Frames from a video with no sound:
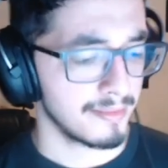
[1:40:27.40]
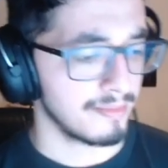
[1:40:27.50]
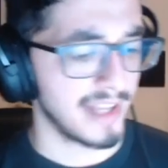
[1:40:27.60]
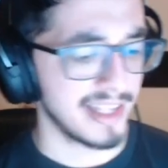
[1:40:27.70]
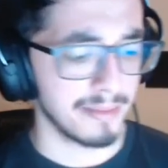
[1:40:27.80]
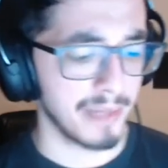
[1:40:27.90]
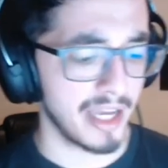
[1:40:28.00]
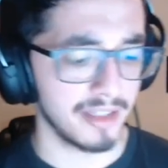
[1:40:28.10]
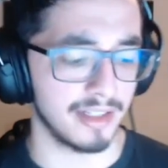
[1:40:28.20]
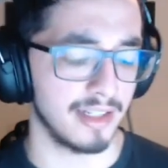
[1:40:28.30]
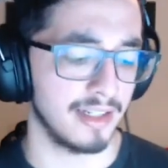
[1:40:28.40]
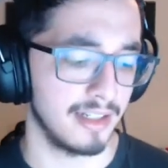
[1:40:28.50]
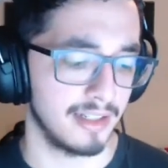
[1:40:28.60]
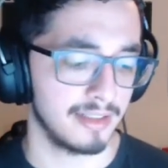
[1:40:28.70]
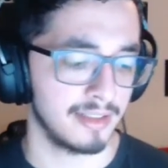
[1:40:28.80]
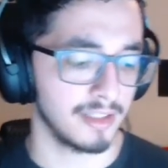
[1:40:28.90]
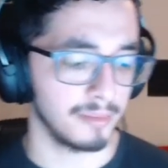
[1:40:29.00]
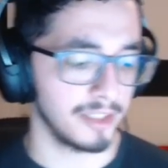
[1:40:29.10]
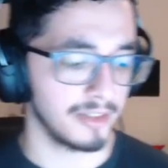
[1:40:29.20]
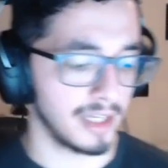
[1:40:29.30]
that's about it. Single
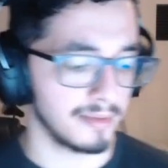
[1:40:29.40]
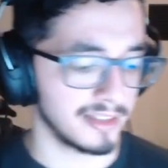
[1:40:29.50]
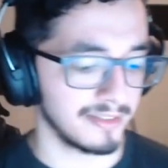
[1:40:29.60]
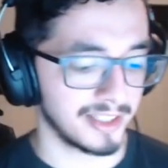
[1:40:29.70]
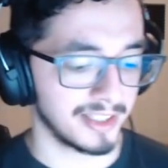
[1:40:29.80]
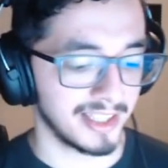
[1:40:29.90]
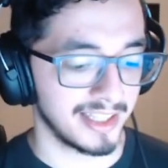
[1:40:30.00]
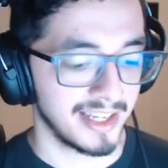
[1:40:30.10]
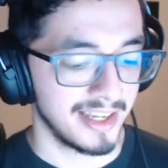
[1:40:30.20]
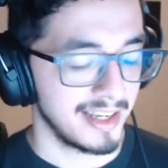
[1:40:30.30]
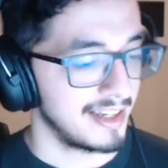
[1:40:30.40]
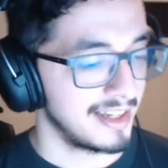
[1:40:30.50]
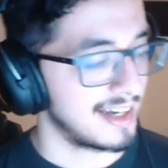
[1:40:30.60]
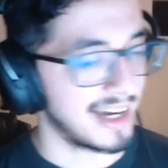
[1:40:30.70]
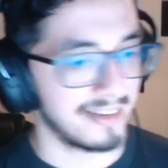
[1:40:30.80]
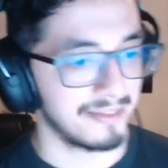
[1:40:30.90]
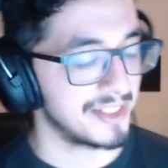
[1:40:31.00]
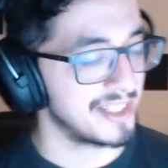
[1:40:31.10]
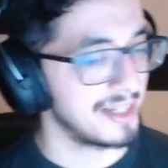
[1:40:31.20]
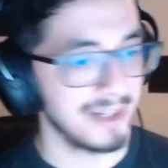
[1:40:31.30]
player games and stuff like that. For
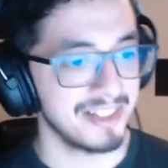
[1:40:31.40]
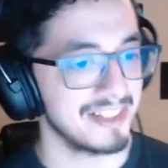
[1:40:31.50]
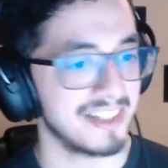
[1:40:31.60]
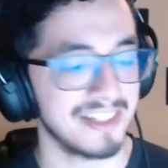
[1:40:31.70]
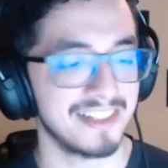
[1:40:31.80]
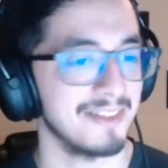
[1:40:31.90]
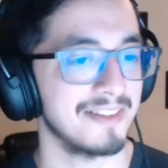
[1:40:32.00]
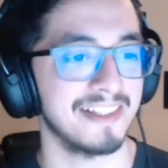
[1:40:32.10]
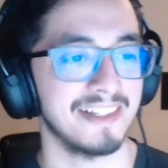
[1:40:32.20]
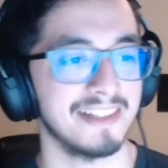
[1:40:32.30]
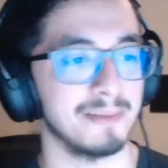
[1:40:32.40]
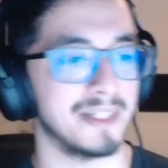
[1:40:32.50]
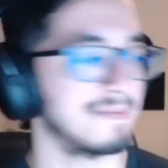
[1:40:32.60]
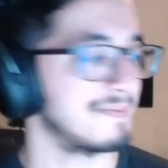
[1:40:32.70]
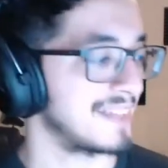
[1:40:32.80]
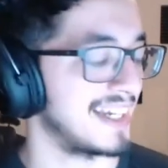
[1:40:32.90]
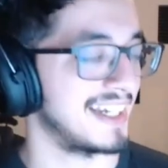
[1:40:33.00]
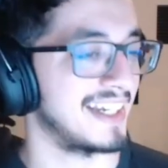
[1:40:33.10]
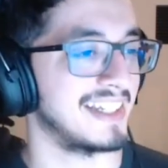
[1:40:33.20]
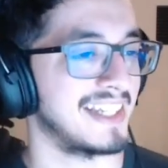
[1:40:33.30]
some reason, they just don't stick to me.
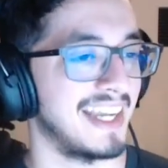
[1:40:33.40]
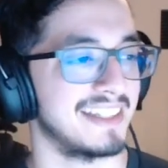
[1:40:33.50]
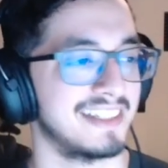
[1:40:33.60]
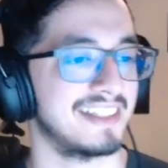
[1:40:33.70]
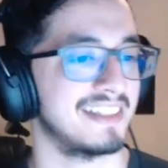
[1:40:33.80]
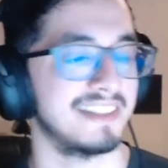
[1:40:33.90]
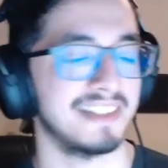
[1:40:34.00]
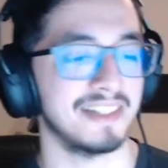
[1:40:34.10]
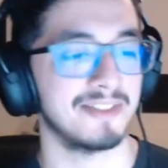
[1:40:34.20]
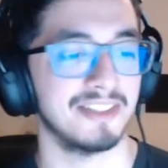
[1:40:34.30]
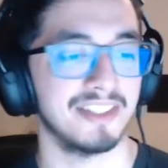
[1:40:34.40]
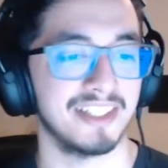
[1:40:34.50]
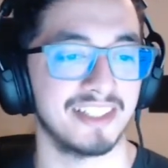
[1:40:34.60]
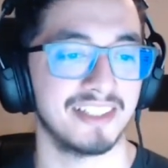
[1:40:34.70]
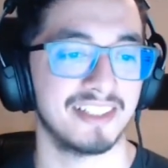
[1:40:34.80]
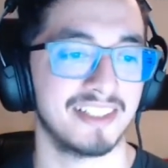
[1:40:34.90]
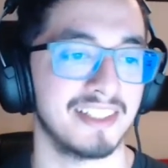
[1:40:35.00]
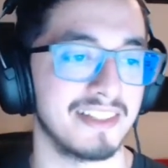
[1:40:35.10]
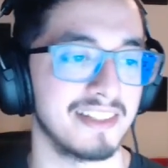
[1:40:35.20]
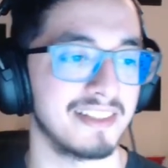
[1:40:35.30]
I can't seem to like
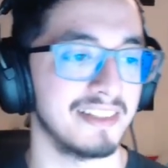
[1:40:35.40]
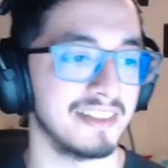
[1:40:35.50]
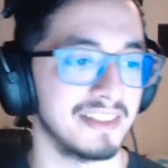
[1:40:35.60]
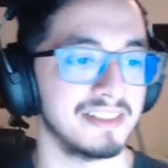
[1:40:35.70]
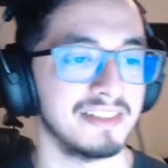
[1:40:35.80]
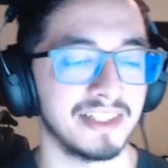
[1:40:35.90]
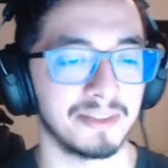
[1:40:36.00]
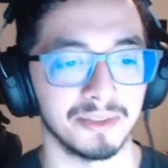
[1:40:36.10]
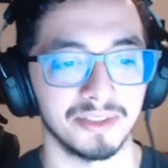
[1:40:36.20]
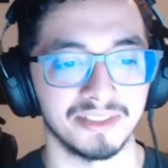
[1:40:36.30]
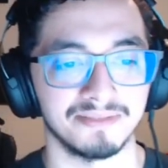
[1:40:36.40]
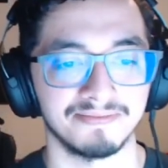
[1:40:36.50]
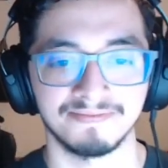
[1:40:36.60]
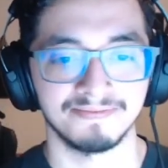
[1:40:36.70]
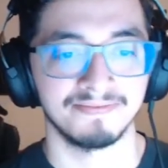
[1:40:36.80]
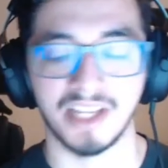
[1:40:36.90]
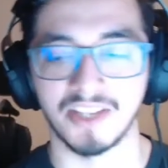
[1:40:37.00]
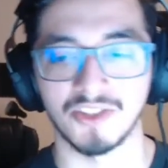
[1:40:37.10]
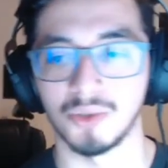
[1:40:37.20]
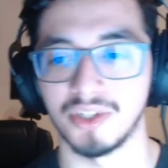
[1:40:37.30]
consistently like really
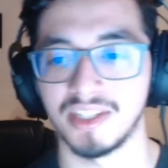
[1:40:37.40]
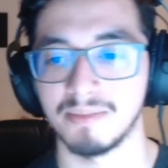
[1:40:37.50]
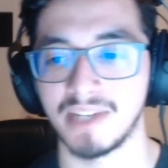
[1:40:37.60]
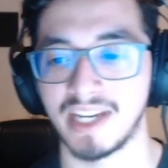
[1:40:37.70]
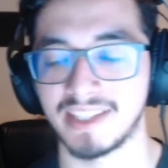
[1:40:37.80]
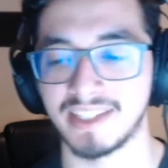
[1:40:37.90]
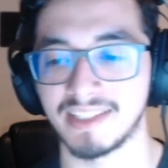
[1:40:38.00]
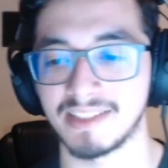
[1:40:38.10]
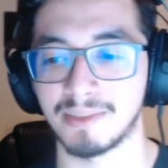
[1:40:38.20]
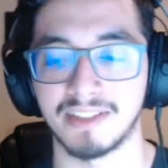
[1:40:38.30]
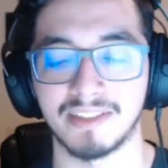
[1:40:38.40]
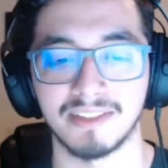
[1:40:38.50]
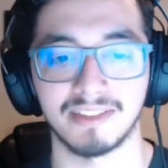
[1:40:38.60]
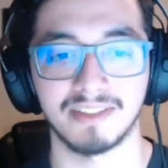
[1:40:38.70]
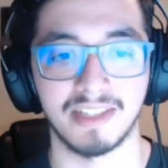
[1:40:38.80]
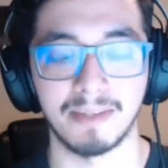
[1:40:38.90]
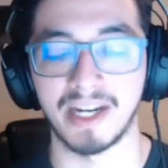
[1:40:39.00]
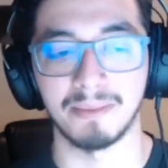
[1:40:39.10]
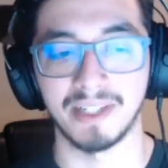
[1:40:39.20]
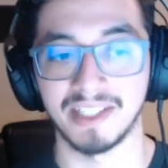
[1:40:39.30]
enjoy them. I think it's because in
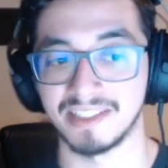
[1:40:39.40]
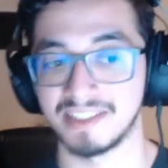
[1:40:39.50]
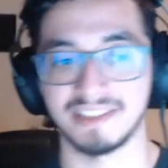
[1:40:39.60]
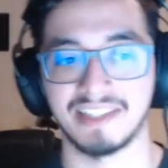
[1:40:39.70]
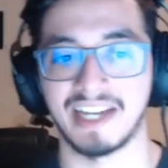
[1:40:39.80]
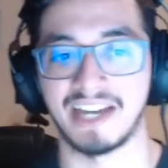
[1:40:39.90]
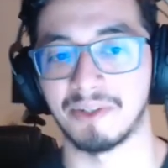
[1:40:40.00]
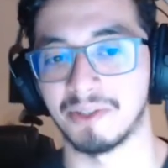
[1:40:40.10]
my mind, I've